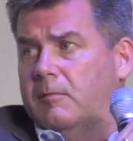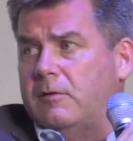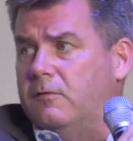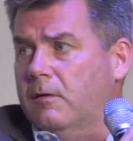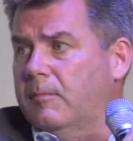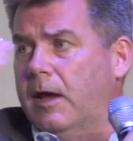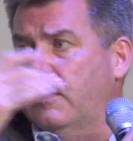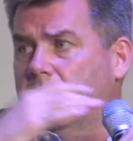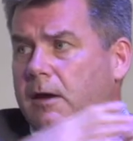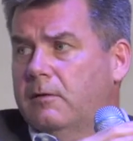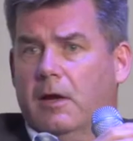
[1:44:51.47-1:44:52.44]
I mean, Germ I,
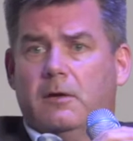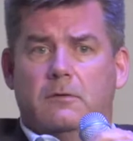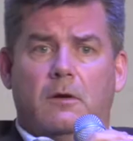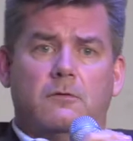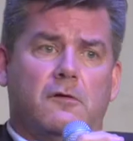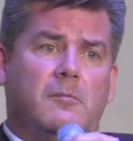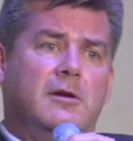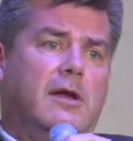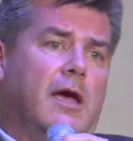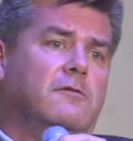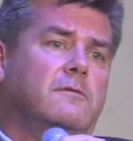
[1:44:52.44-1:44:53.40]
I, I, don't know German
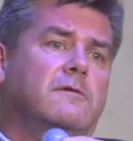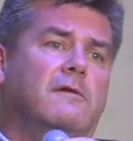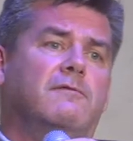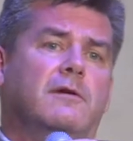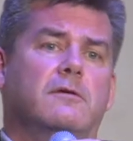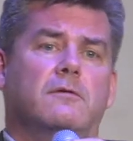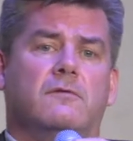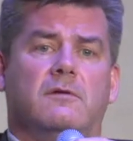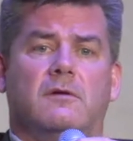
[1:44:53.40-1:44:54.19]
casualty figures in